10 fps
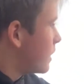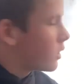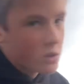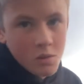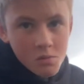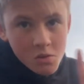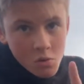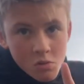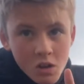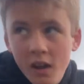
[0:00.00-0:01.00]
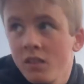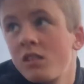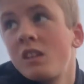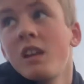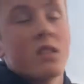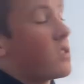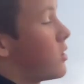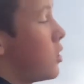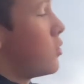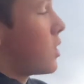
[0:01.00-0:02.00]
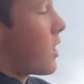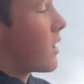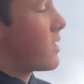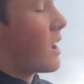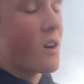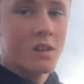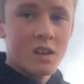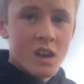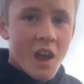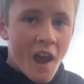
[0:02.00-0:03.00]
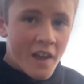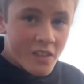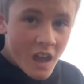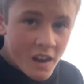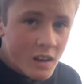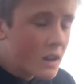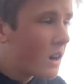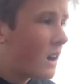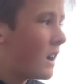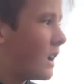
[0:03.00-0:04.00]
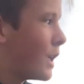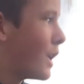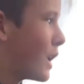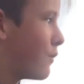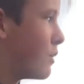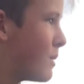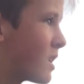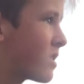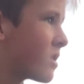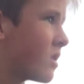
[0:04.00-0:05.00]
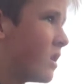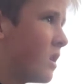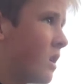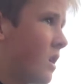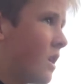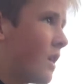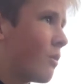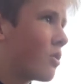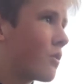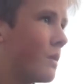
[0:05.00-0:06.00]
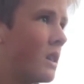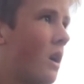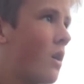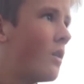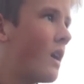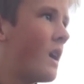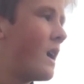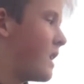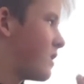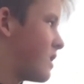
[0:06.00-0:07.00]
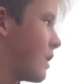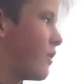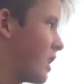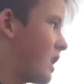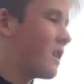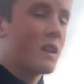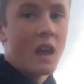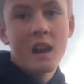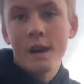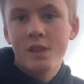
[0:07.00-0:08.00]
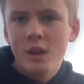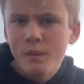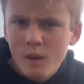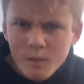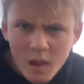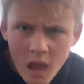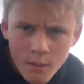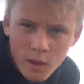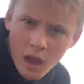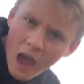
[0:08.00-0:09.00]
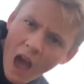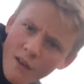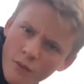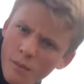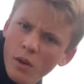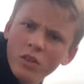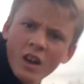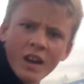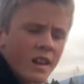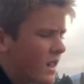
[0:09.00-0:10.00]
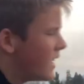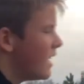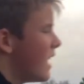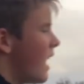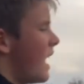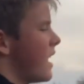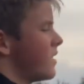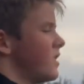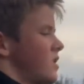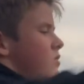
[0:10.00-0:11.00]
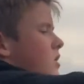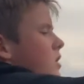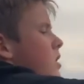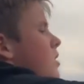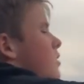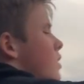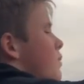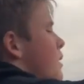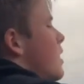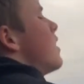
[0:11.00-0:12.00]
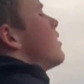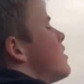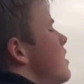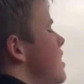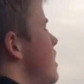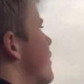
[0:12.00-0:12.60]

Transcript: just use 2 shots to take these 2 targets out, and then if we miss, then we'll just reload and see if we can hit it again. I think I'm gonna be aiming a half a mil dot high on this one, just because it's